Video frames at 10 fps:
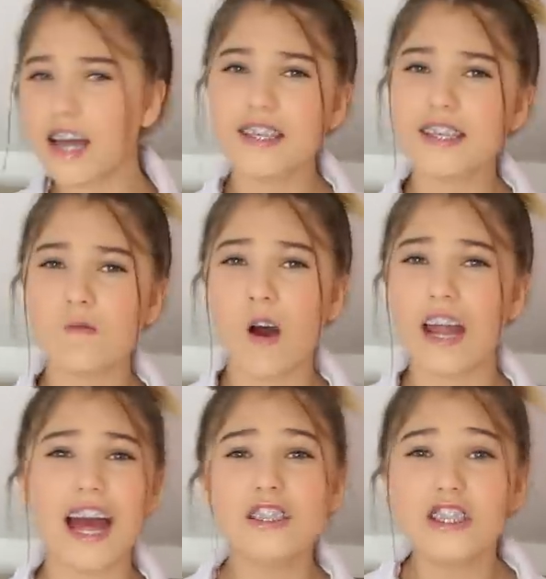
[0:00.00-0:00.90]
like this
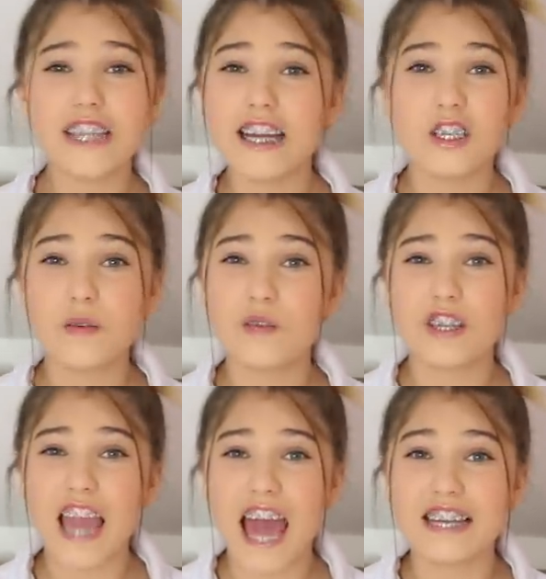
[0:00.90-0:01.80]
one, and just stay tuned to
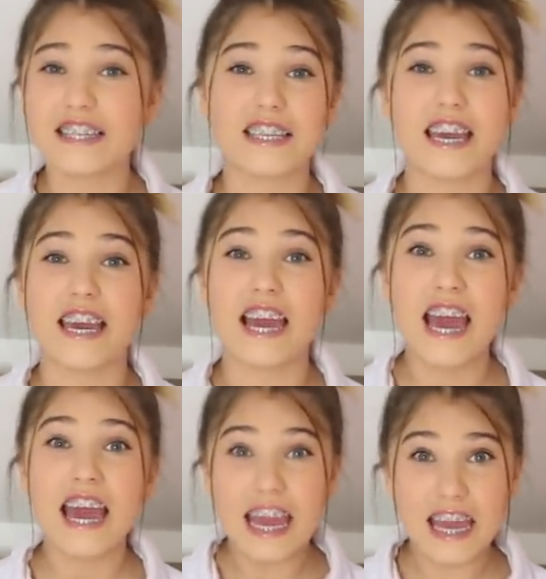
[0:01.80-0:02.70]
the end to see
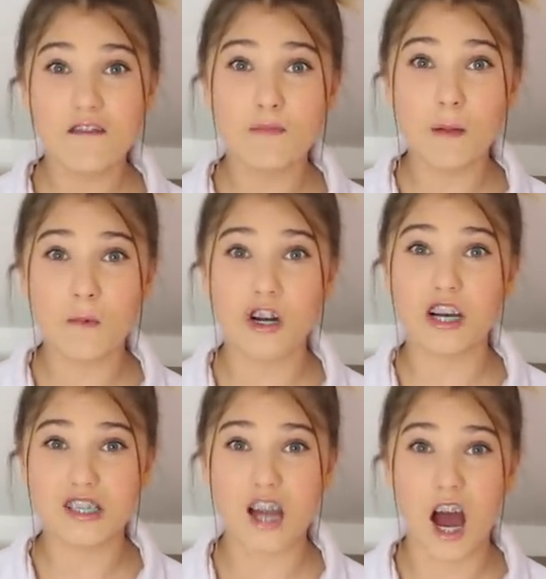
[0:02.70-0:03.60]
if my
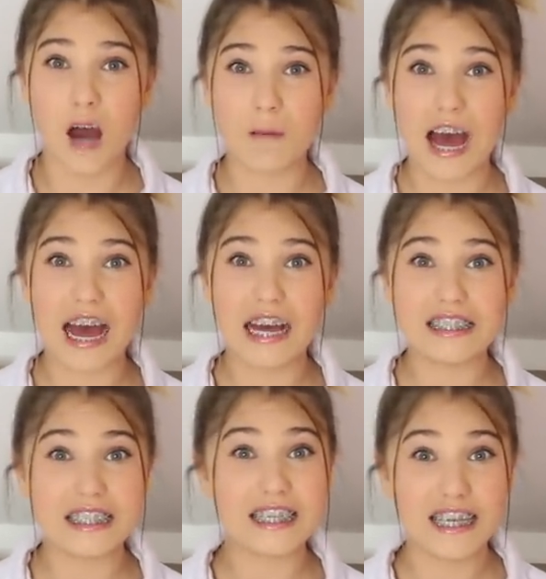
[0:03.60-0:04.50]
products come
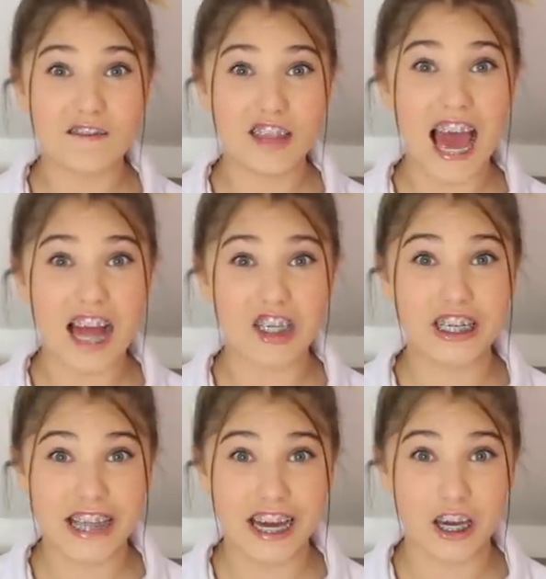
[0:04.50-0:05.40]
and if they're
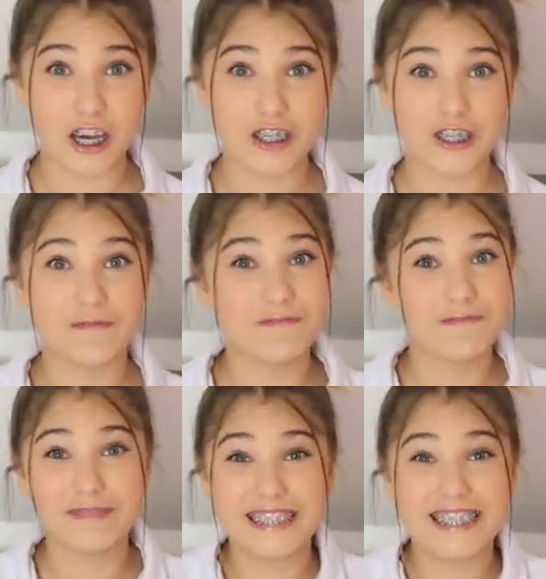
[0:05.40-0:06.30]
actually that good.
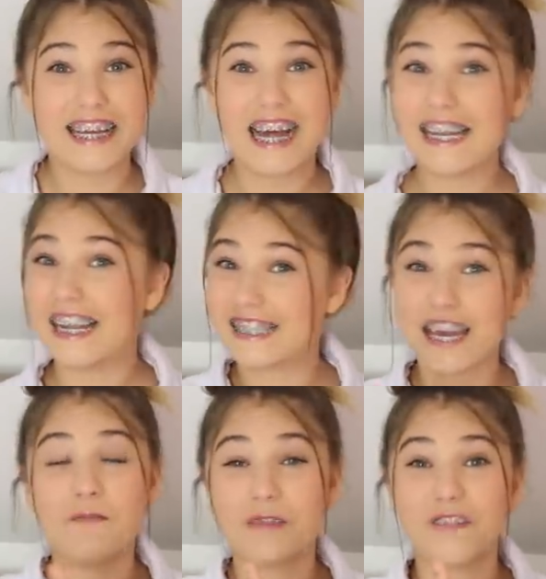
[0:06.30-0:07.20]
Let's
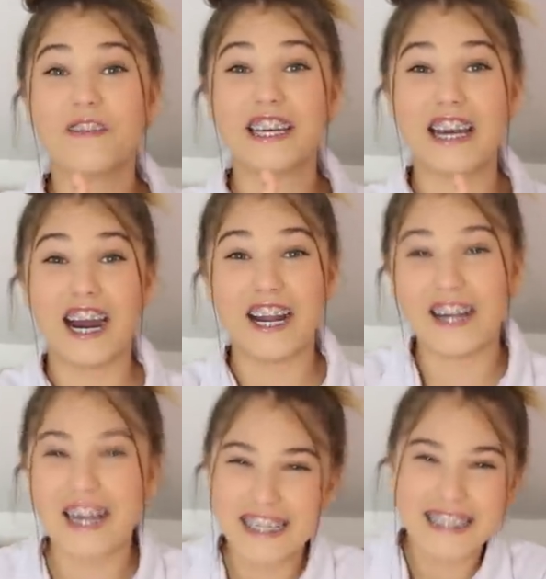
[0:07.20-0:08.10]
get on with the
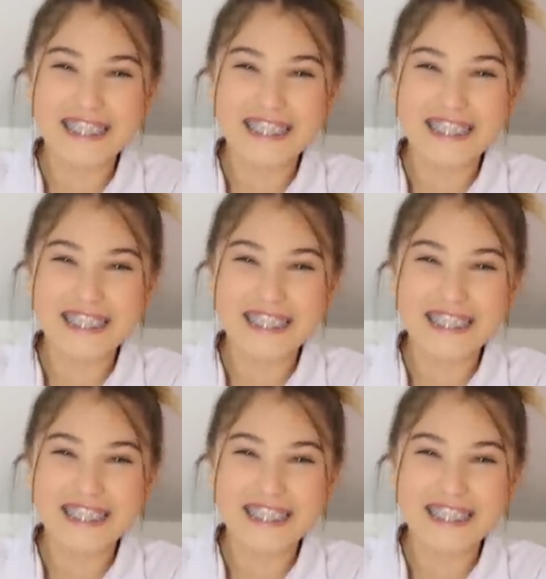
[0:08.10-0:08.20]
video.